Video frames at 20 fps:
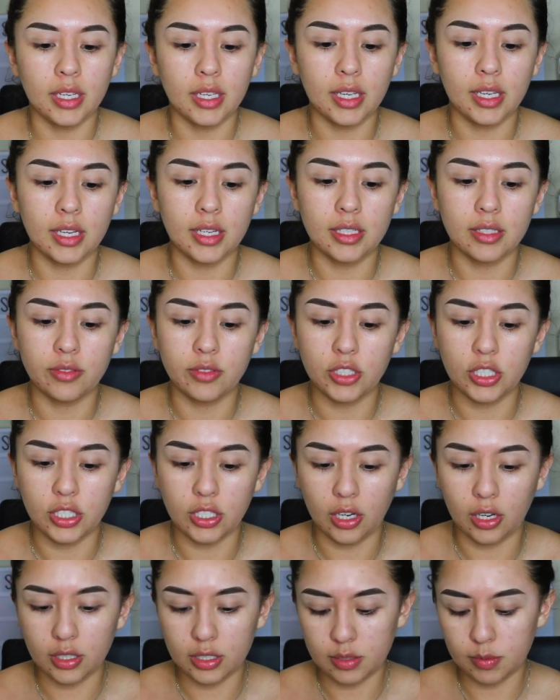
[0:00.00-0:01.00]
And if she
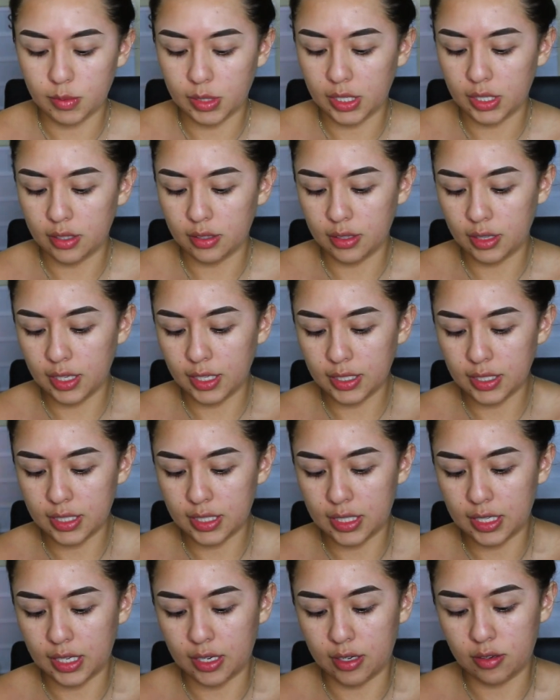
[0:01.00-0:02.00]
knocks my
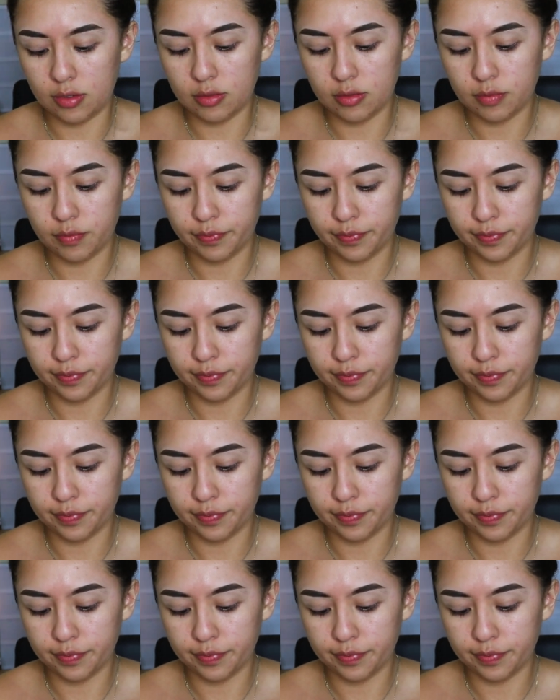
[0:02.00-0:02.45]
lights down,